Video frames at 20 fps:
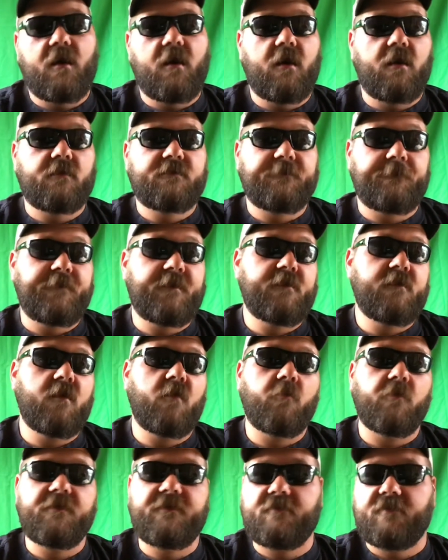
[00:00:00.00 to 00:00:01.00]
Depending on
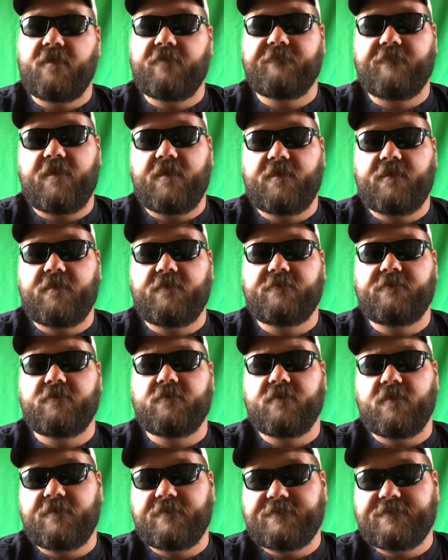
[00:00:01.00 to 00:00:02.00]
where you live at in the
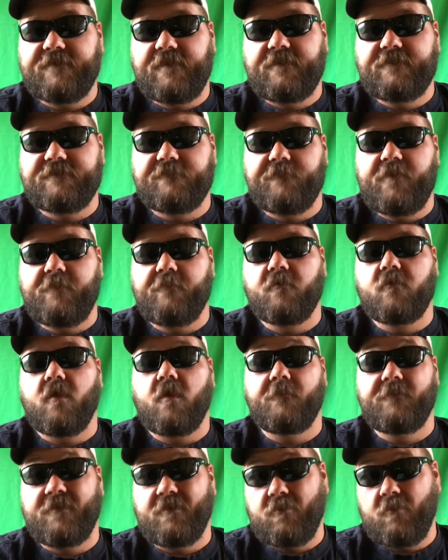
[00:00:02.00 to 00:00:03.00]
United States, some people call
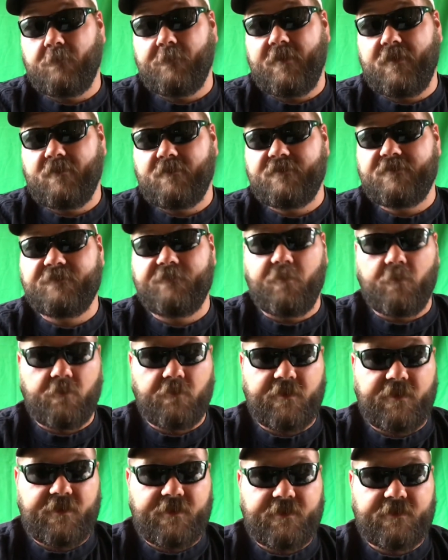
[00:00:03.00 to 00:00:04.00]
them yellow bellies,
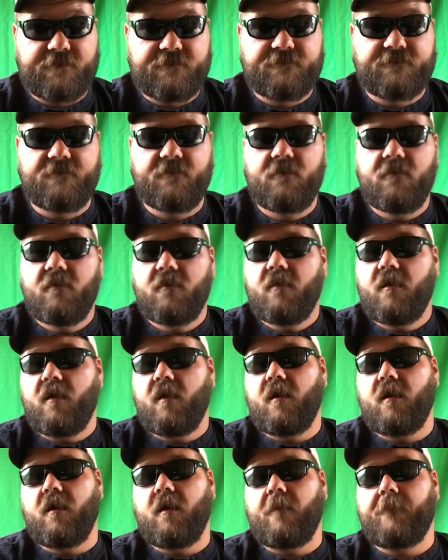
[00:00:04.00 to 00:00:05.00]
bullheads.
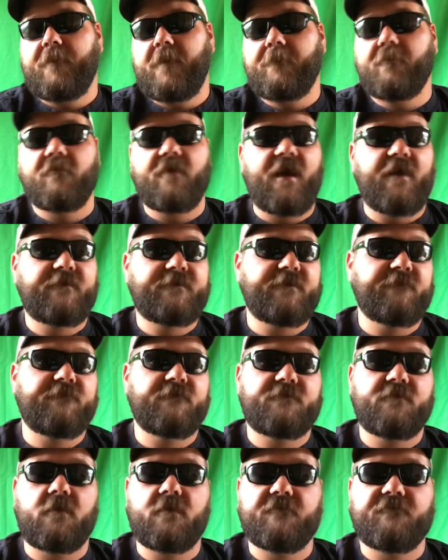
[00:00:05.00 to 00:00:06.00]
People have
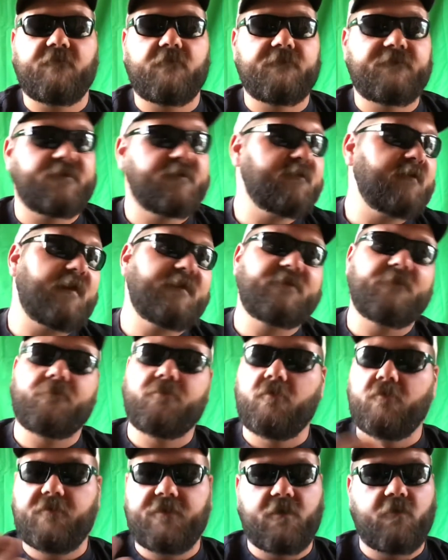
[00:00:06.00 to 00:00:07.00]
different terms for them, just like the
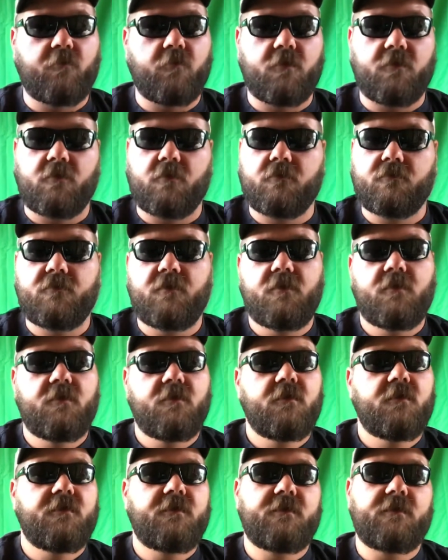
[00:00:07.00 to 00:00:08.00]
bluegill world.
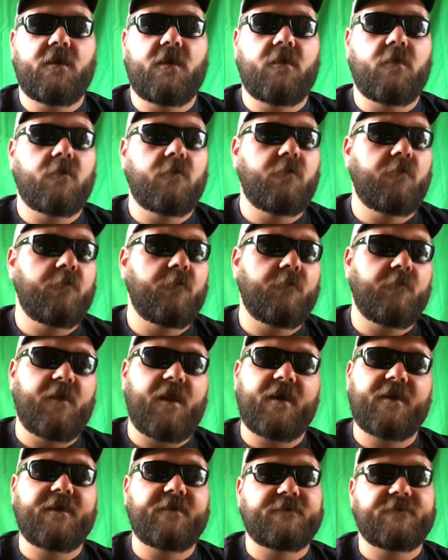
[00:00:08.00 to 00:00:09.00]
When
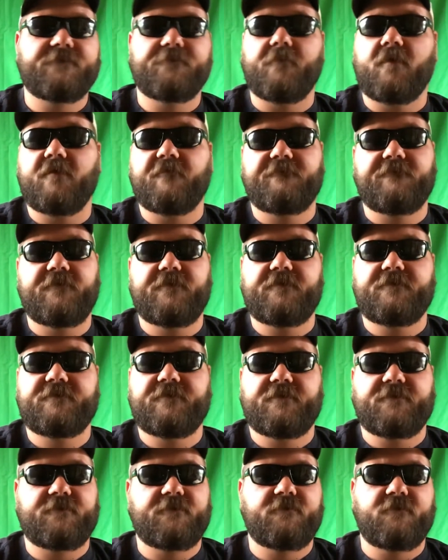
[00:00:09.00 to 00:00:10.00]
I catch a small fish
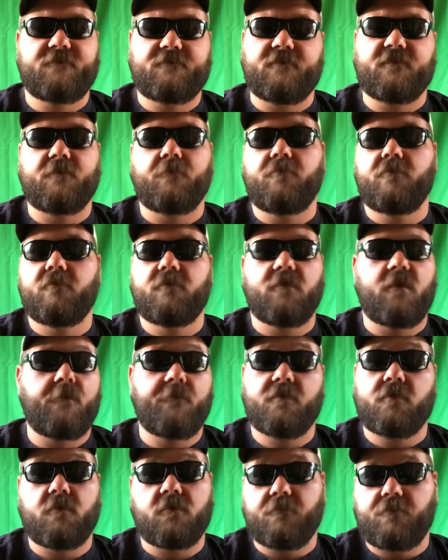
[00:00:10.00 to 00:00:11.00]
that looks like a bluegill, I'm going
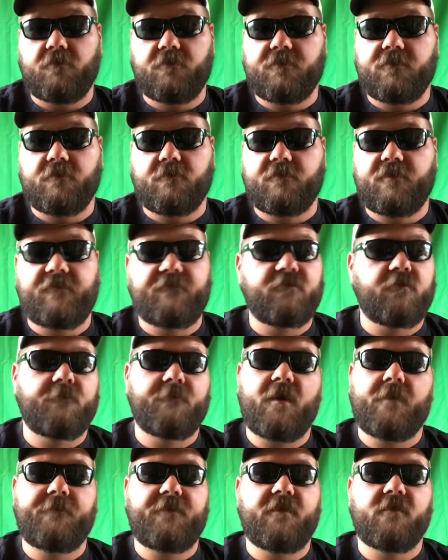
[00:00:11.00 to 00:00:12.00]
to call it a bluegill. It
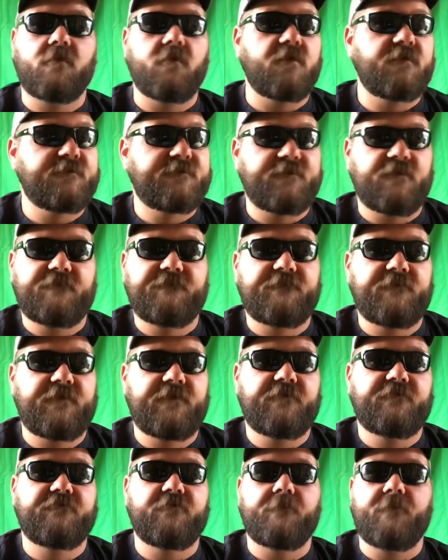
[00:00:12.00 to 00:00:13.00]
might be a green
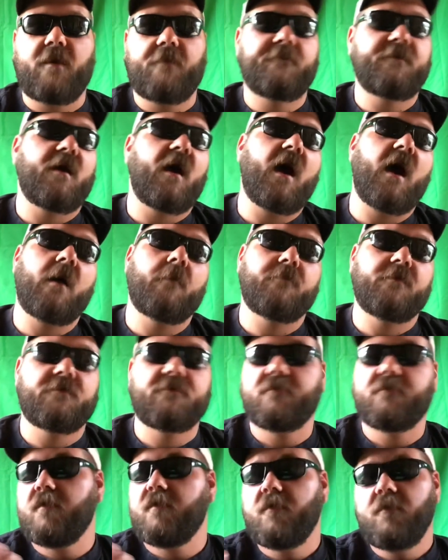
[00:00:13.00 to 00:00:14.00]
sunfish, or it might be a hybrid
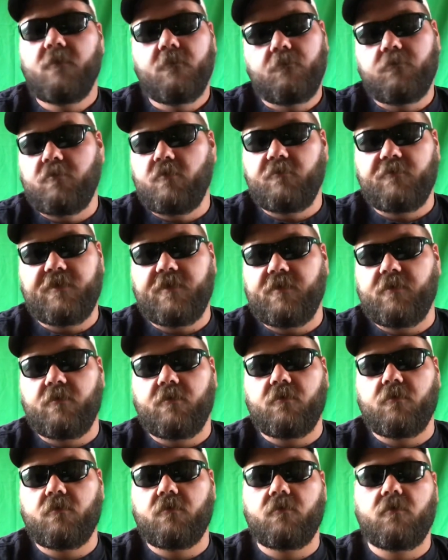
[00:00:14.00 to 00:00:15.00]

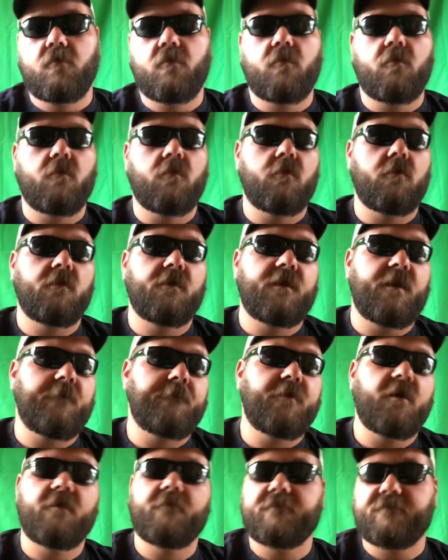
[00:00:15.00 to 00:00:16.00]
bluegill, or a
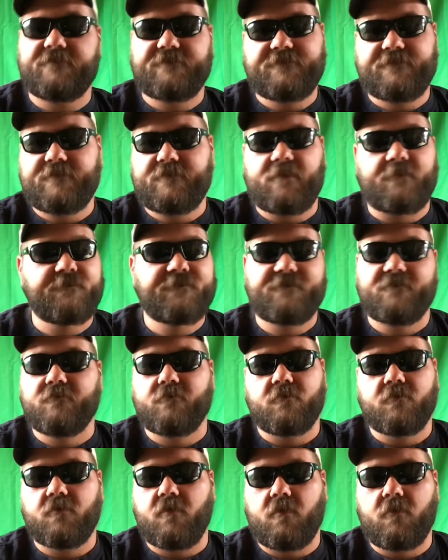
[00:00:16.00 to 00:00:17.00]
pumpkin seed. I'm still
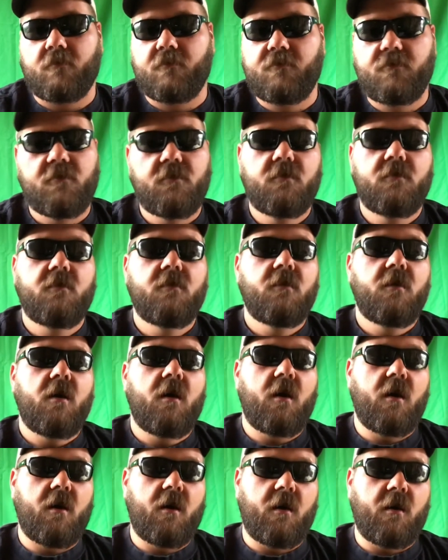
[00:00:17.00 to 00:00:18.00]
going to call it
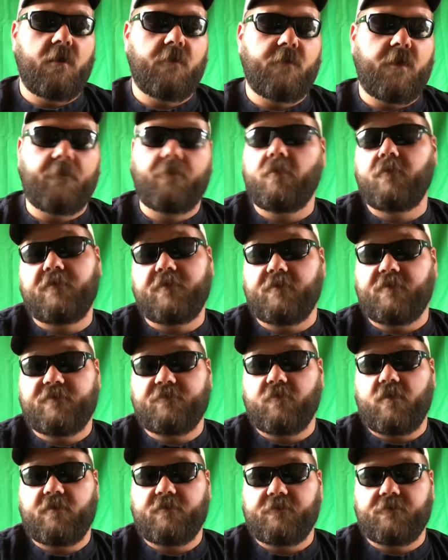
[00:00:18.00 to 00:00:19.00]
a bluegill. That's
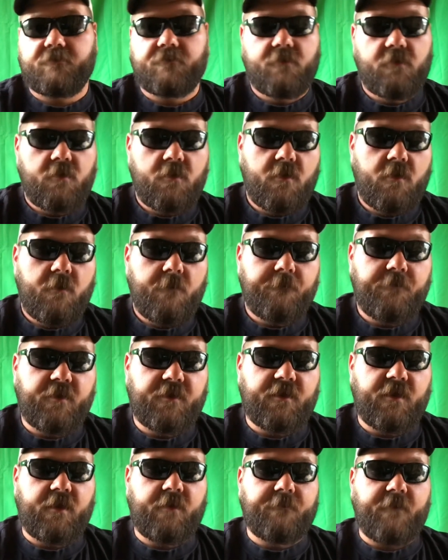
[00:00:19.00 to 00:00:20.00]
what I do.
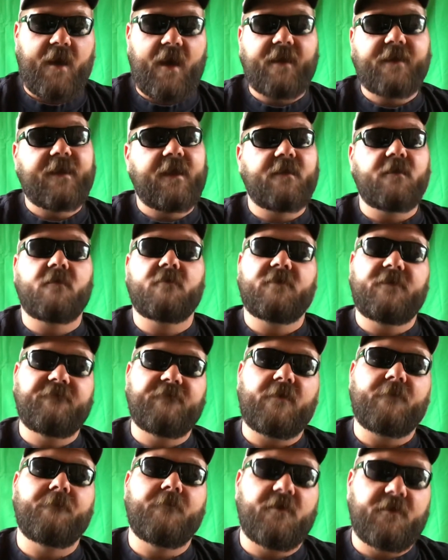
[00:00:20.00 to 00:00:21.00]
But I cannot leave
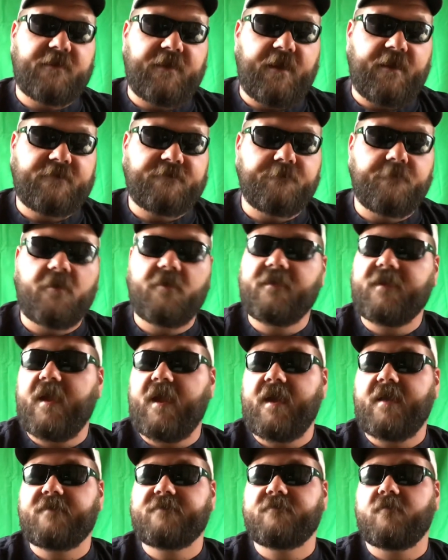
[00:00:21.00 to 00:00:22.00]
out mudcats.
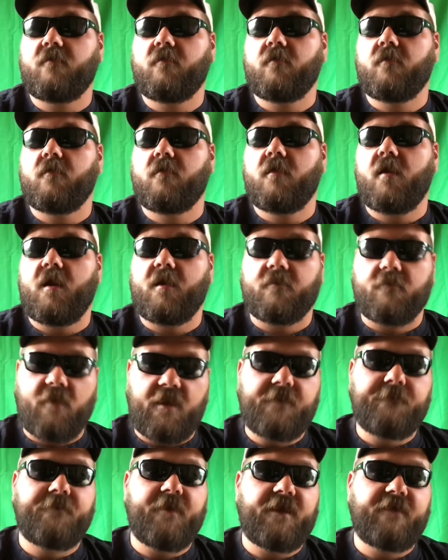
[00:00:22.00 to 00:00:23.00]
Mudcats are a
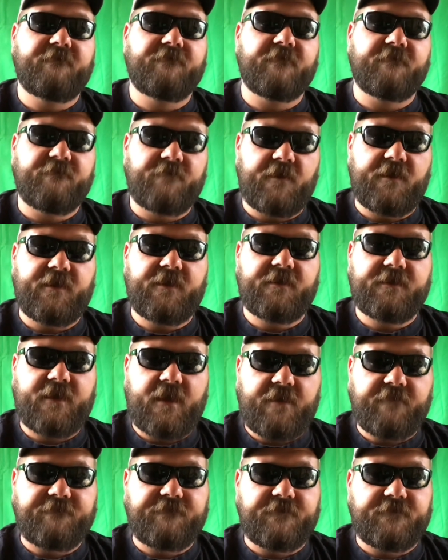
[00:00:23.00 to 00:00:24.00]
great bait for flathead
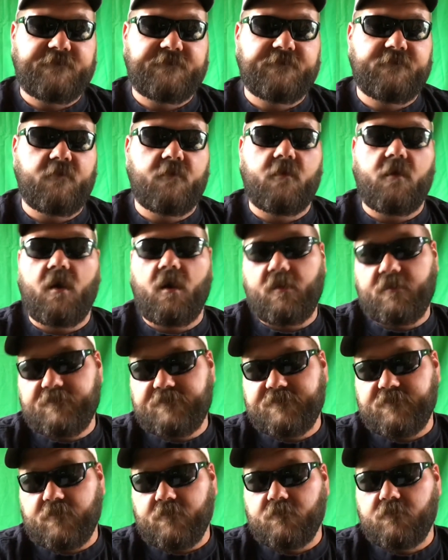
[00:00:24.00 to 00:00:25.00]
catfish.
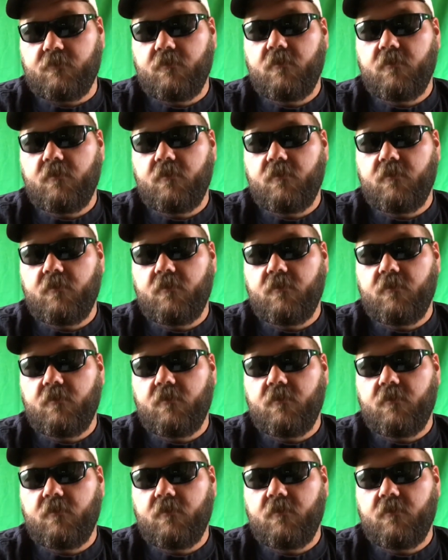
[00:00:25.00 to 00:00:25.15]
Also,